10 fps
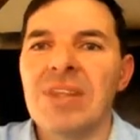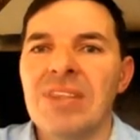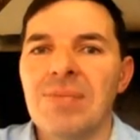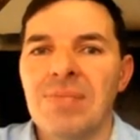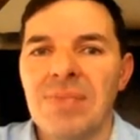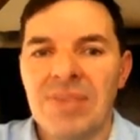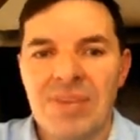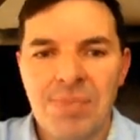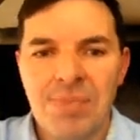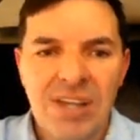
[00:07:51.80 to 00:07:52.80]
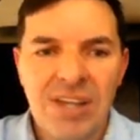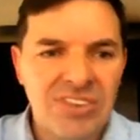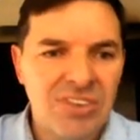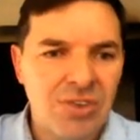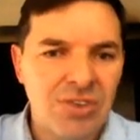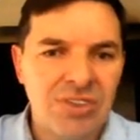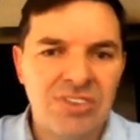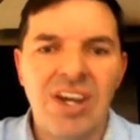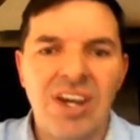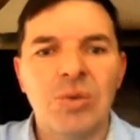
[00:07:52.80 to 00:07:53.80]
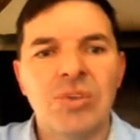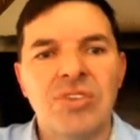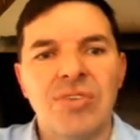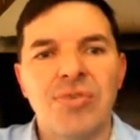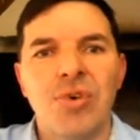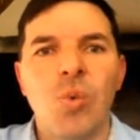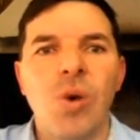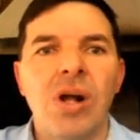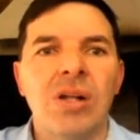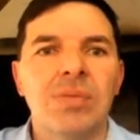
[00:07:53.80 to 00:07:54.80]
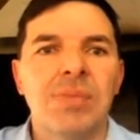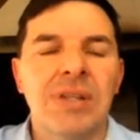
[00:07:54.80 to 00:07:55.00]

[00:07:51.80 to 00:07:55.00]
But the price has gone sideways now for a while.